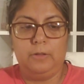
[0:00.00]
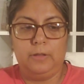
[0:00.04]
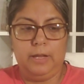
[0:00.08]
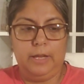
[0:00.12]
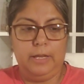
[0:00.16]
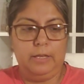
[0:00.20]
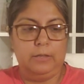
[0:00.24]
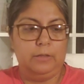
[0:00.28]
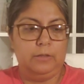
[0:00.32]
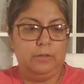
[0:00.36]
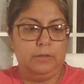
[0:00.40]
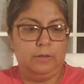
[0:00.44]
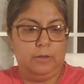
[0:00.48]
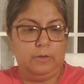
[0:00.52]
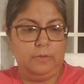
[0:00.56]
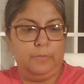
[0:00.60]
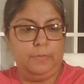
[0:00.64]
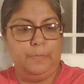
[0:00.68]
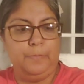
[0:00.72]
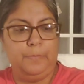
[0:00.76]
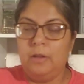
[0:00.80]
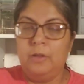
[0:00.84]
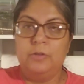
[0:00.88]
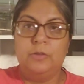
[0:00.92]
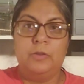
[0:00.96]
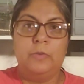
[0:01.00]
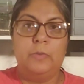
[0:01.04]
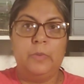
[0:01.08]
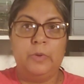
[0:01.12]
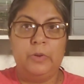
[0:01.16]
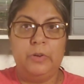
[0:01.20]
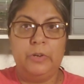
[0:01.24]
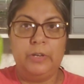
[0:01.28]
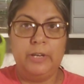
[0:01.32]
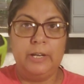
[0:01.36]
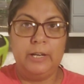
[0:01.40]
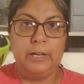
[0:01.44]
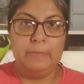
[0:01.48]
like so. So I'm
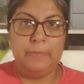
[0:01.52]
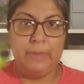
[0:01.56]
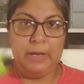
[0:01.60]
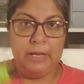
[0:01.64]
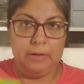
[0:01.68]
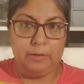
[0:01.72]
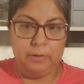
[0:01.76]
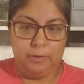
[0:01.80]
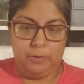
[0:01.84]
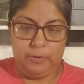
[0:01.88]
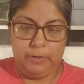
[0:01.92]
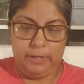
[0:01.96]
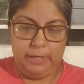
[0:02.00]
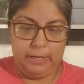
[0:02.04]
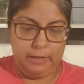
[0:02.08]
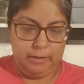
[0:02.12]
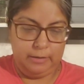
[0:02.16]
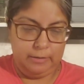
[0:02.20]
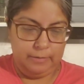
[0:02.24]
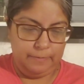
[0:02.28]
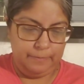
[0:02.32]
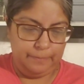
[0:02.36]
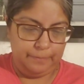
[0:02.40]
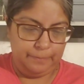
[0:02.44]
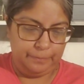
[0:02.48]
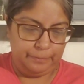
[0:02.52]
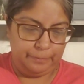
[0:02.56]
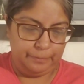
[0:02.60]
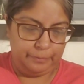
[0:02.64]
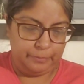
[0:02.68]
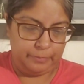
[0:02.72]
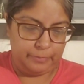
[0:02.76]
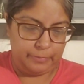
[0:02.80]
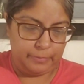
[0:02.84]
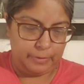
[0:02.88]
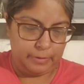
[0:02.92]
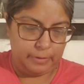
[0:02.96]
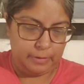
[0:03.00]
going to get my glue gun,
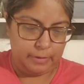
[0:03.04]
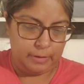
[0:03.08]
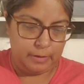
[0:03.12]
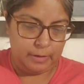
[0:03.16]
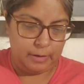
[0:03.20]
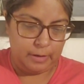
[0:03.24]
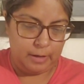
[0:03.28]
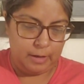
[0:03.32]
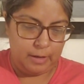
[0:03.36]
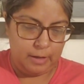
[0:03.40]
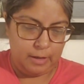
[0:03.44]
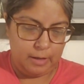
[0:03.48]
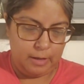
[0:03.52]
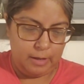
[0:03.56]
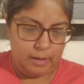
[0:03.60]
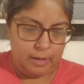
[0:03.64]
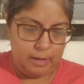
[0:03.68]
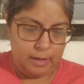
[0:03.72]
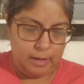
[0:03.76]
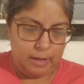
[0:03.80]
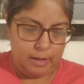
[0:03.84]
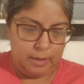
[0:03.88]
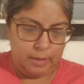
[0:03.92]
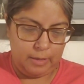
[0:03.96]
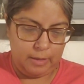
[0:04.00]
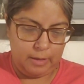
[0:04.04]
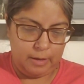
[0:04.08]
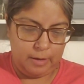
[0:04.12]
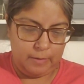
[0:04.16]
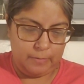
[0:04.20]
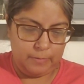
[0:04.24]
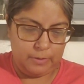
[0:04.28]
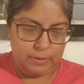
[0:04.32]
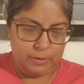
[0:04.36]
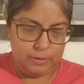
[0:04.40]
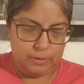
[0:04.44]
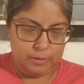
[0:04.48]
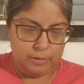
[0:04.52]
and then
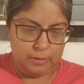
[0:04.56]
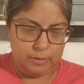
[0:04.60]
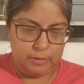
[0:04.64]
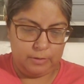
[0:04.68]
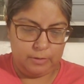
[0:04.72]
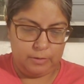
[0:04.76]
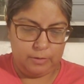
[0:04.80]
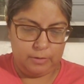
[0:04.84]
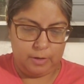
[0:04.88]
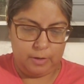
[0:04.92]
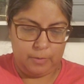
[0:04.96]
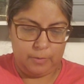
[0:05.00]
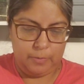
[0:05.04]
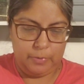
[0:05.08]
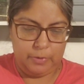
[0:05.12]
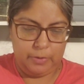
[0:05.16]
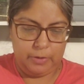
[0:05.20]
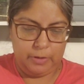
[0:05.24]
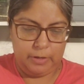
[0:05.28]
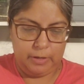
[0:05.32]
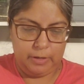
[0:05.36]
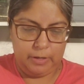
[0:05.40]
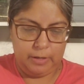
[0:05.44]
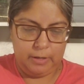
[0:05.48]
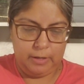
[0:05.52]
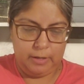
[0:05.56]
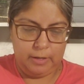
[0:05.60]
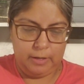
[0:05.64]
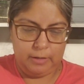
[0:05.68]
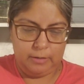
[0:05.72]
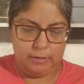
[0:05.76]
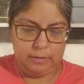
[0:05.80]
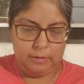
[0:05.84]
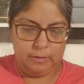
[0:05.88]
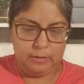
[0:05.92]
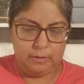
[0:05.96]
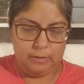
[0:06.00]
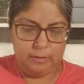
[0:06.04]
I'm just going to start putting it like
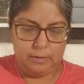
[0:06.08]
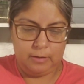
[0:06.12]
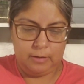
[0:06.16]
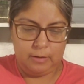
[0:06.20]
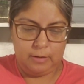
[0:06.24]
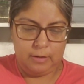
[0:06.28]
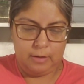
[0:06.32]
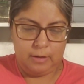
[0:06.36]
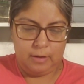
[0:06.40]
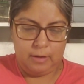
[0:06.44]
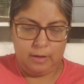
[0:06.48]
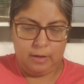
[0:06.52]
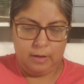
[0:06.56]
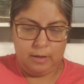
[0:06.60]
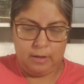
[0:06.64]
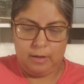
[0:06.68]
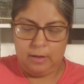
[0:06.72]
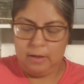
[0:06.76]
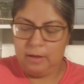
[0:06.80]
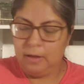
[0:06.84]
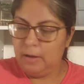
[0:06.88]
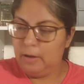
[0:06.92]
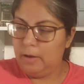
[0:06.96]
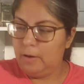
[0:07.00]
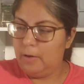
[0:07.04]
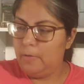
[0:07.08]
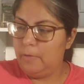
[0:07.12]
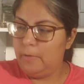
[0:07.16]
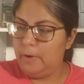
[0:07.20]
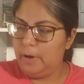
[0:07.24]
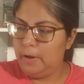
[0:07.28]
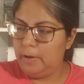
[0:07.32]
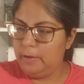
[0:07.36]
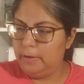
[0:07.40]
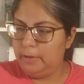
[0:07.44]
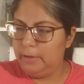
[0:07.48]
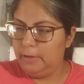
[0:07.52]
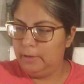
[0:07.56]

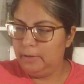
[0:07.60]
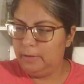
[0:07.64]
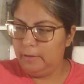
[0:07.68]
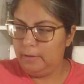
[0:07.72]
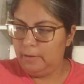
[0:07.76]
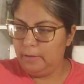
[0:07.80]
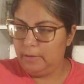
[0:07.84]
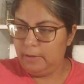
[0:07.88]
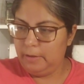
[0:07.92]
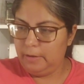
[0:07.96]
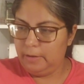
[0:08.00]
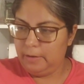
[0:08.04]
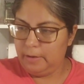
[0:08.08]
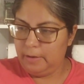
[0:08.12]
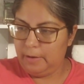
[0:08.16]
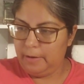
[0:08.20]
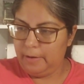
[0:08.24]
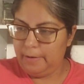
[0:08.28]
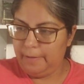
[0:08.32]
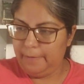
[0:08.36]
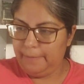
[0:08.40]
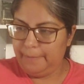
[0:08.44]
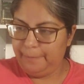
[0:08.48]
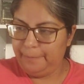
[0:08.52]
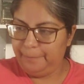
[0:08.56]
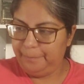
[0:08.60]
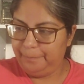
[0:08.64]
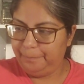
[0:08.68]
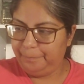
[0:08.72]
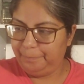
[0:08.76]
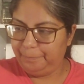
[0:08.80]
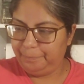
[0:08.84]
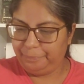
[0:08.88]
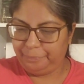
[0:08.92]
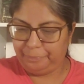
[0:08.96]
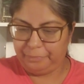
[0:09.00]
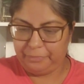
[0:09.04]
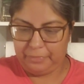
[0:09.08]
around the
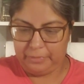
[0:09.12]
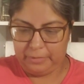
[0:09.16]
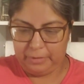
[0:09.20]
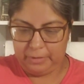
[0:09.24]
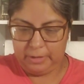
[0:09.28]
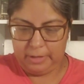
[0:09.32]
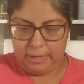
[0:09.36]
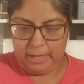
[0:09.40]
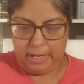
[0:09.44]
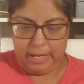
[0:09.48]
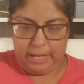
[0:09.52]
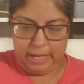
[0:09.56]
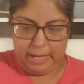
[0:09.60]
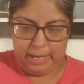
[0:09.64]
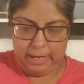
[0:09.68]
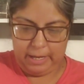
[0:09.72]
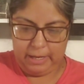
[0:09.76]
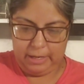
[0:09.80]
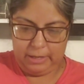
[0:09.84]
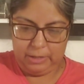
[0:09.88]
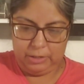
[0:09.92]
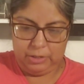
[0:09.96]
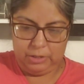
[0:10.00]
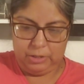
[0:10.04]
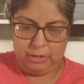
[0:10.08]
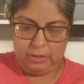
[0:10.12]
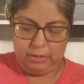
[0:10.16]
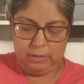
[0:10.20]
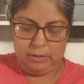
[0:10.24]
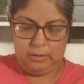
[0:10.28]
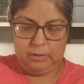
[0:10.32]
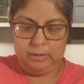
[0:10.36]
edge.